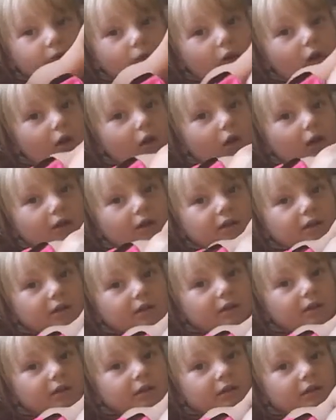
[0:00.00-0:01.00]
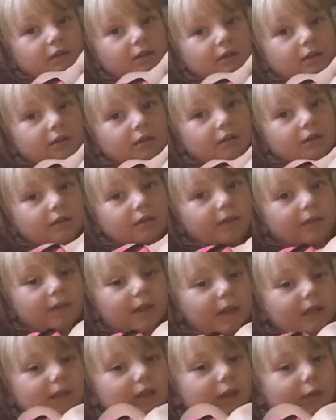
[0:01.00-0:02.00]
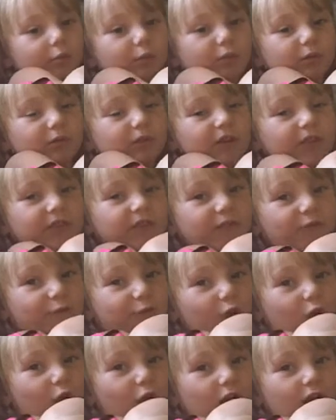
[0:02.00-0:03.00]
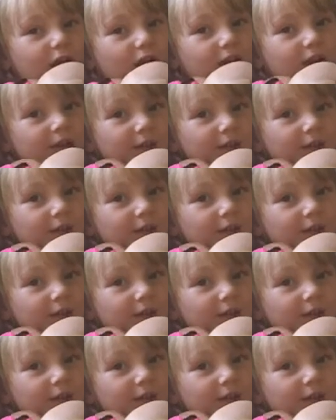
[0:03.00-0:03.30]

frog. And that's how we fed the frog.